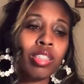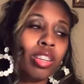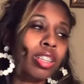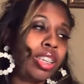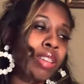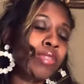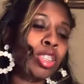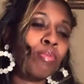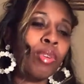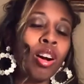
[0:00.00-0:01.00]
They're
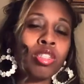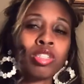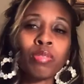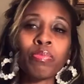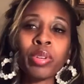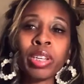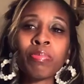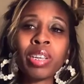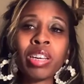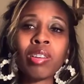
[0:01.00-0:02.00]
giving the ball to Brea
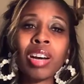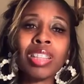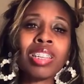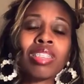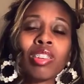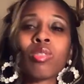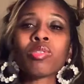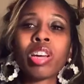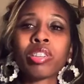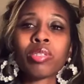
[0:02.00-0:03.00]
Beal. I think
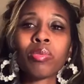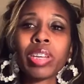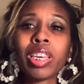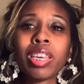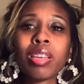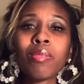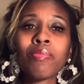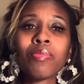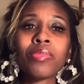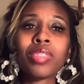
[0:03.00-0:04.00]
those are the three
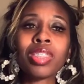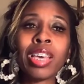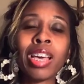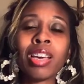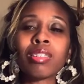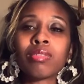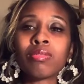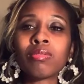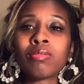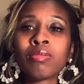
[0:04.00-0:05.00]
that
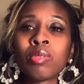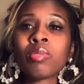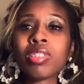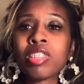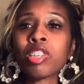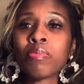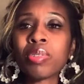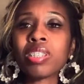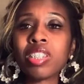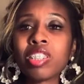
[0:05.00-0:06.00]
do the center
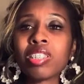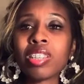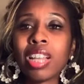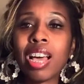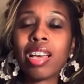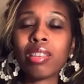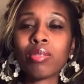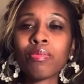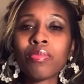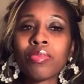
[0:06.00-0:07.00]
positions a lot.
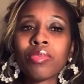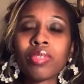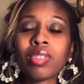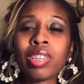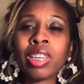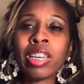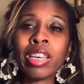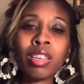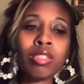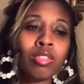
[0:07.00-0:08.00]
And
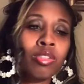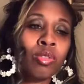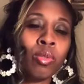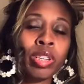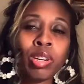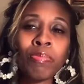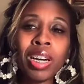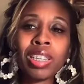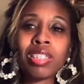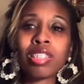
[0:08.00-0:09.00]
they score their
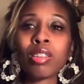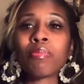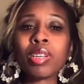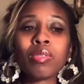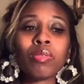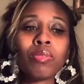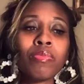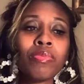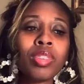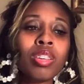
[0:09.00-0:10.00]
buckets in the middle.
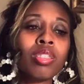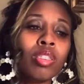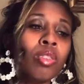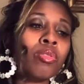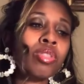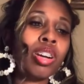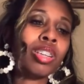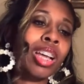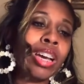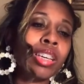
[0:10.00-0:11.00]
Those
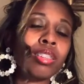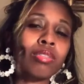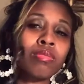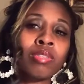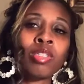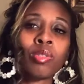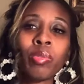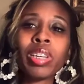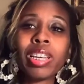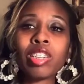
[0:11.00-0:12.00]
are like the
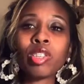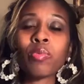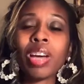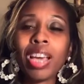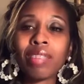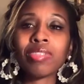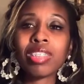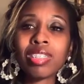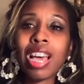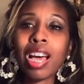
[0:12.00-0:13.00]
three that you would have to
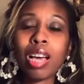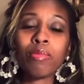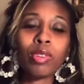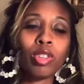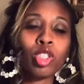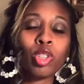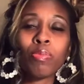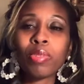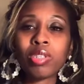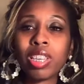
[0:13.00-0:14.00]
stop or
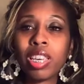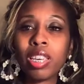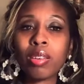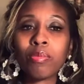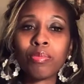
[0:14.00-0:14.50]
triple team